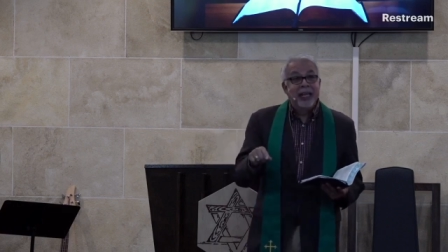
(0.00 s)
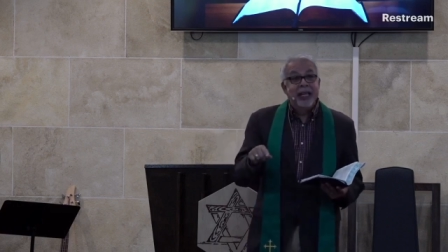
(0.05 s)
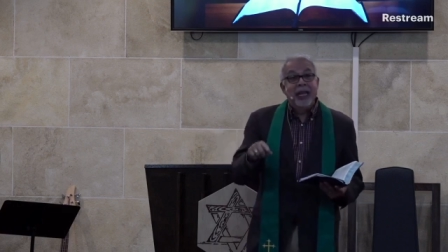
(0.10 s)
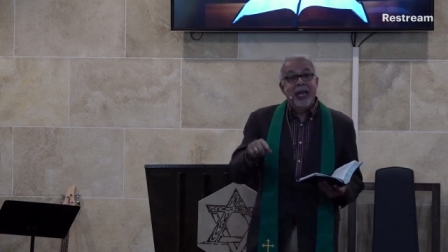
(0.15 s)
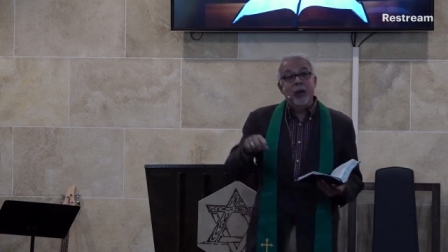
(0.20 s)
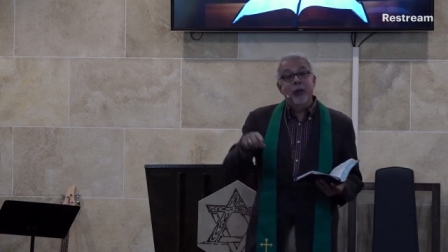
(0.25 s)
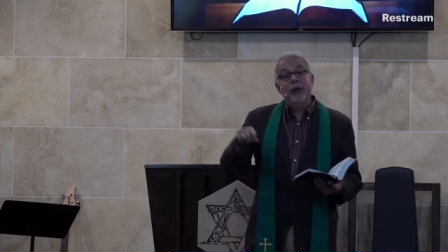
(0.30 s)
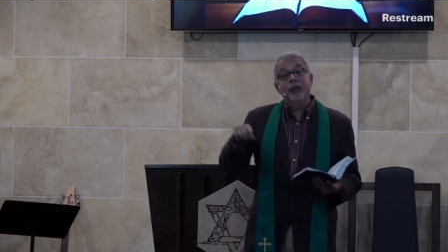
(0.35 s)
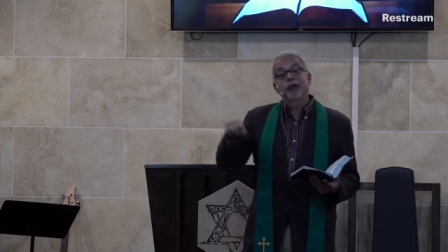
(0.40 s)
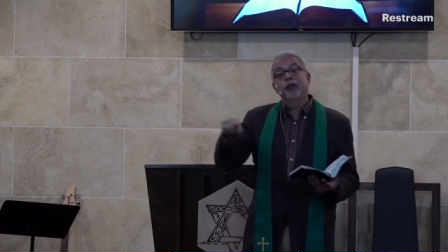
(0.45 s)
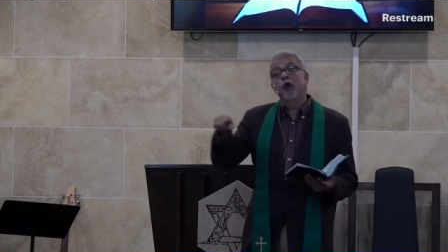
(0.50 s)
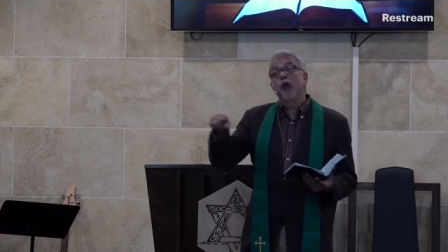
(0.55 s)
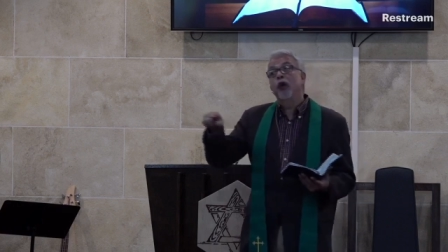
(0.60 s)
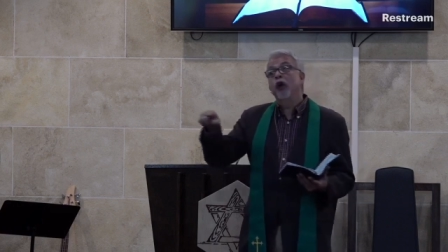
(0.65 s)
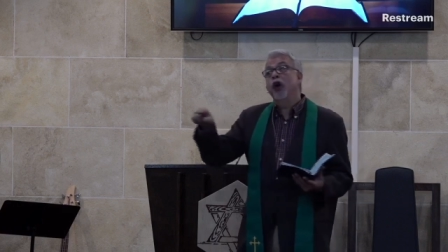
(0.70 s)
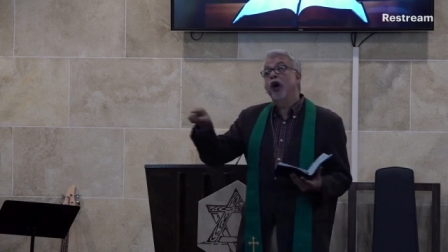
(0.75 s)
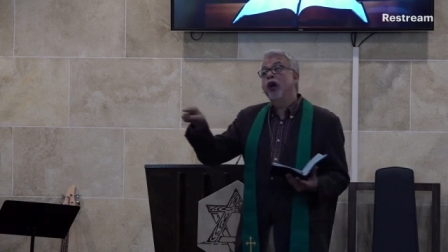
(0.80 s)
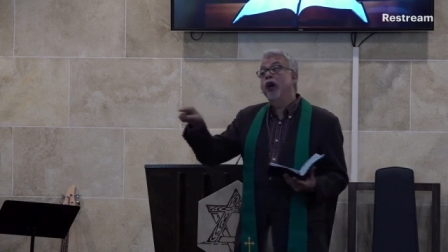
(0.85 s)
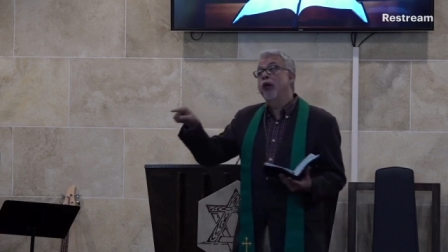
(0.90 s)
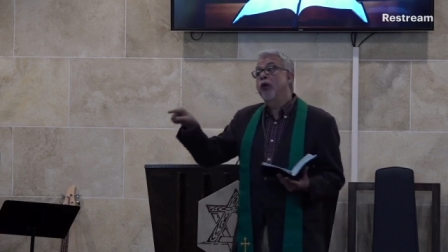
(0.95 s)
and what's going
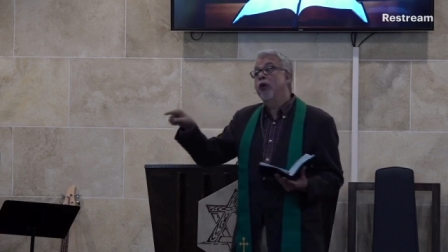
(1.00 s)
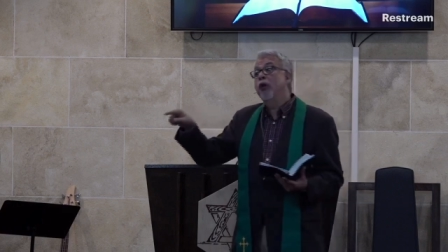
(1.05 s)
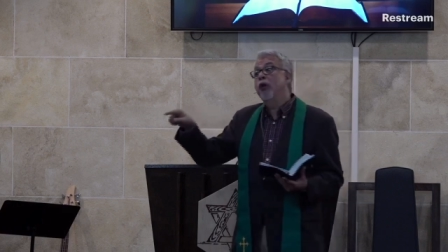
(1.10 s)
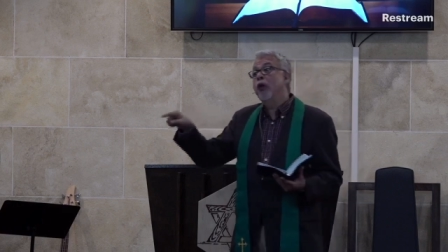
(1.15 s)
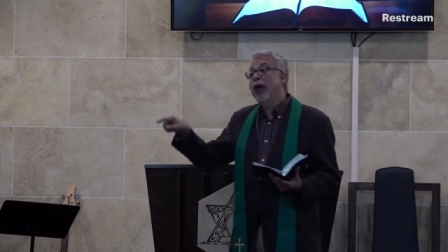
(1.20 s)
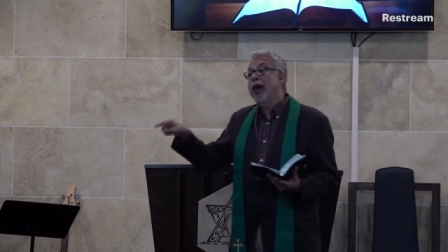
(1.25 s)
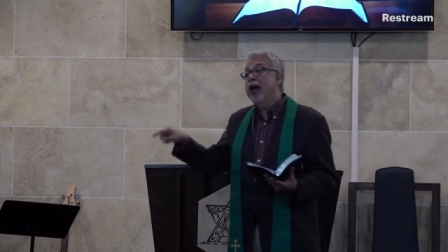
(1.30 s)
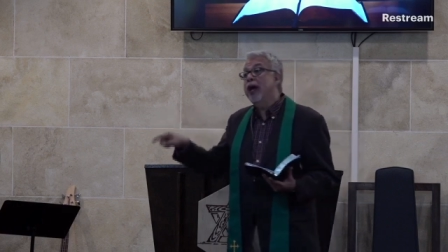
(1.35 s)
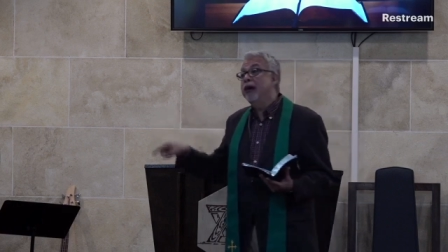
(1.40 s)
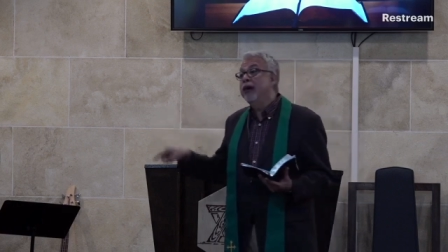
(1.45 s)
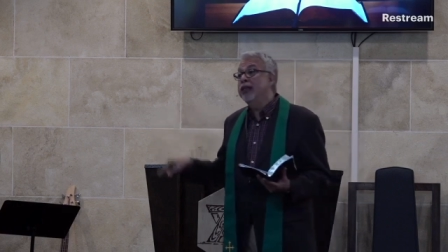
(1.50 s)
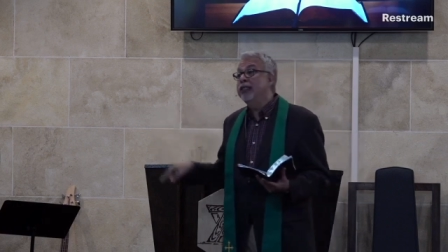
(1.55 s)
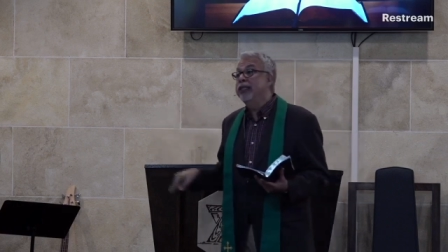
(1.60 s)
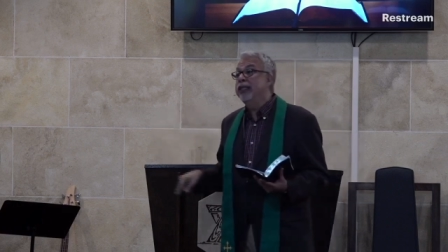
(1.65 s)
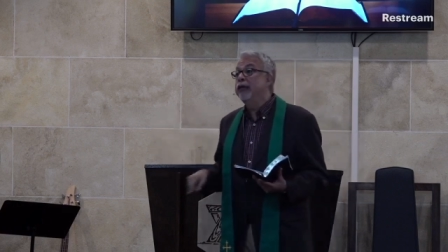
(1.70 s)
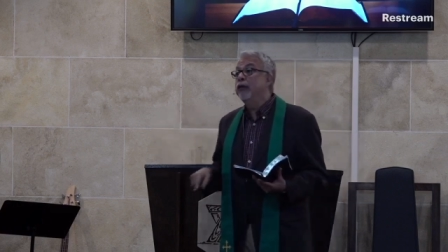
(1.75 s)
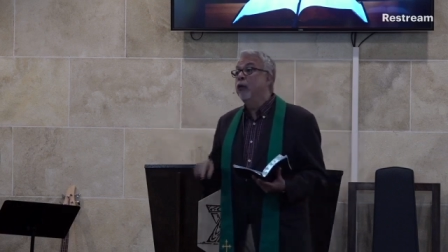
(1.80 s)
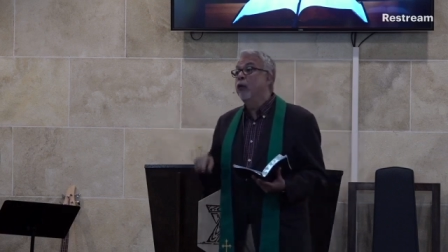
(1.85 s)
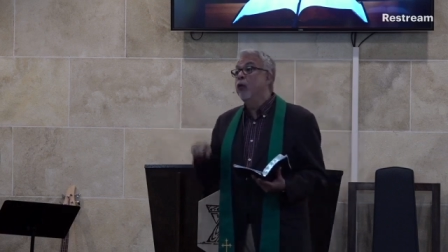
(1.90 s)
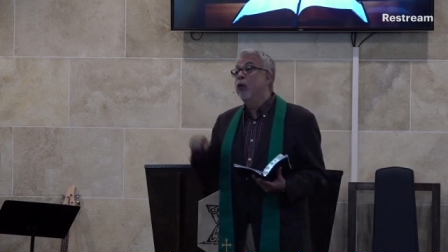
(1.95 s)
on around us in the
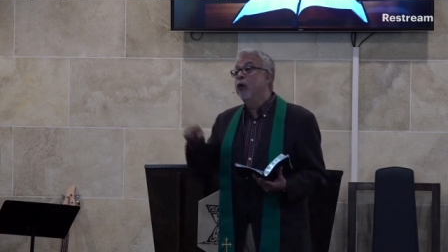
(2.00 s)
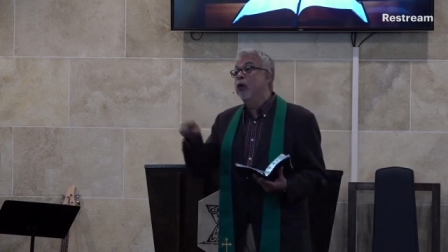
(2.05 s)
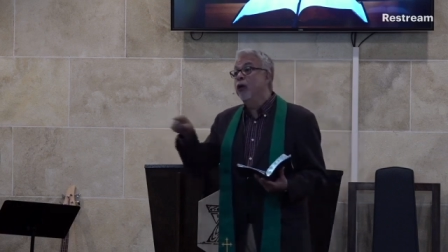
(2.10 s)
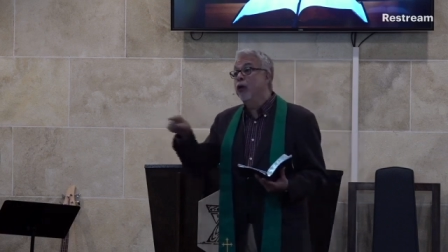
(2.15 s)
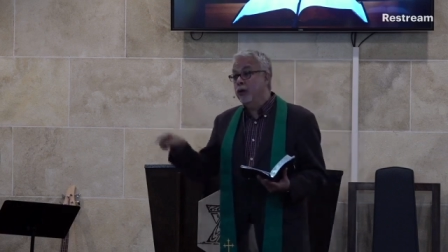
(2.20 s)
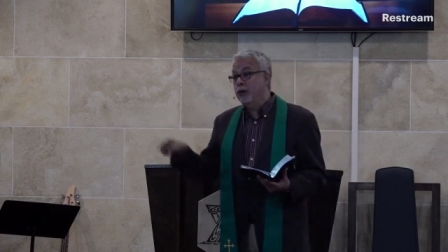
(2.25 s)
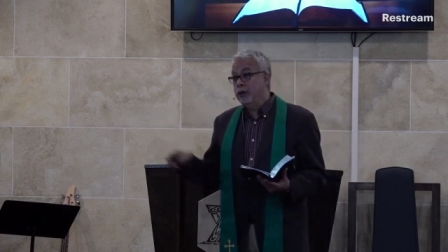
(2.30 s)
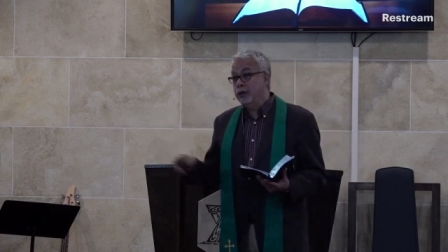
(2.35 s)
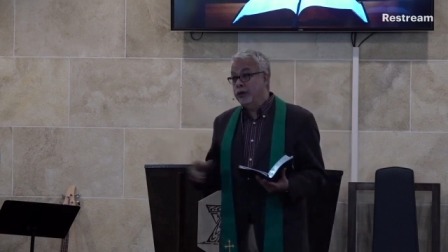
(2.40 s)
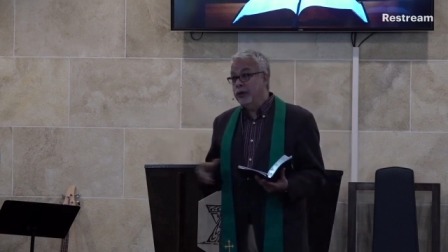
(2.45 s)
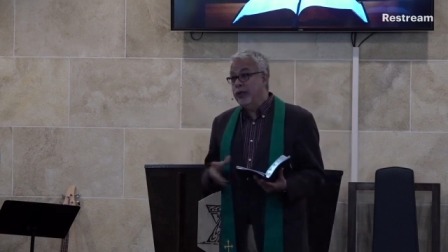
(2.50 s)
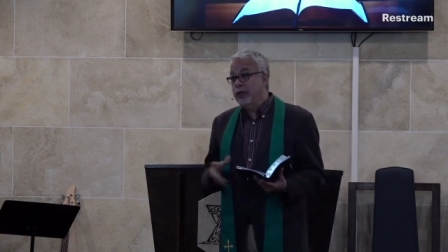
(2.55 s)
world.